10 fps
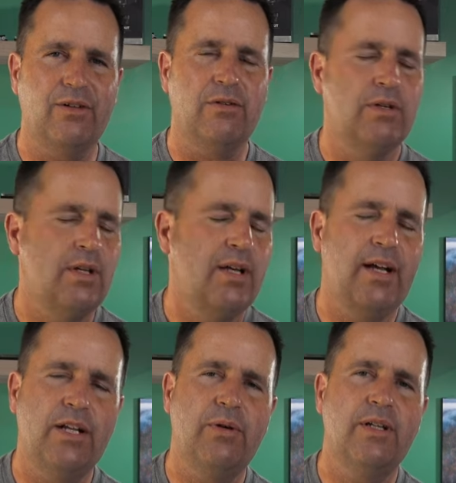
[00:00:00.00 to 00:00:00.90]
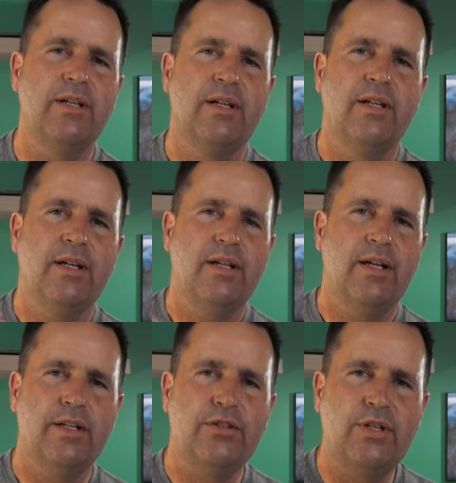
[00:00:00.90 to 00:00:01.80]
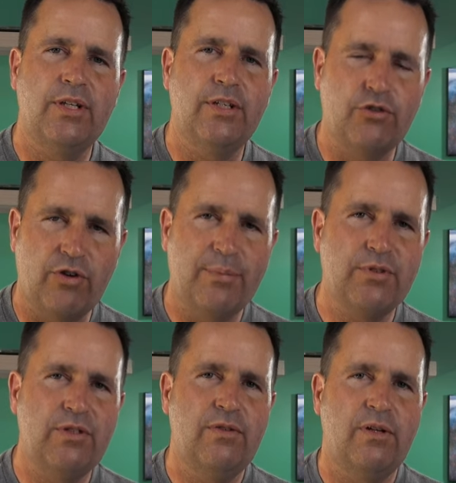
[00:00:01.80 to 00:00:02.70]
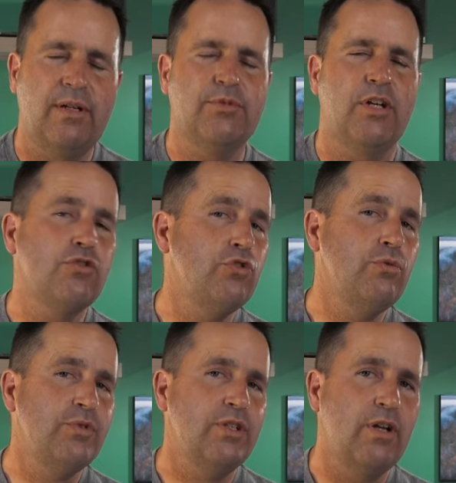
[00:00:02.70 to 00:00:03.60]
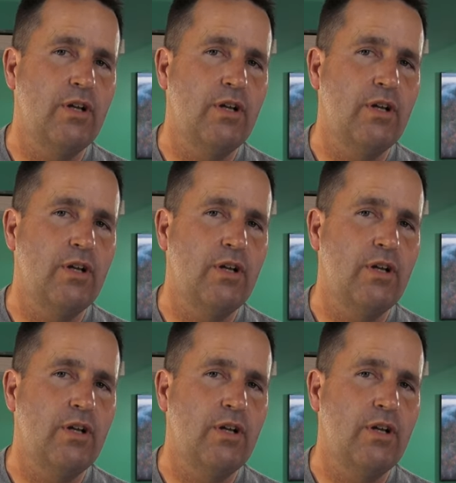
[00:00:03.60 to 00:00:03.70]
know. Anyway, it zooms in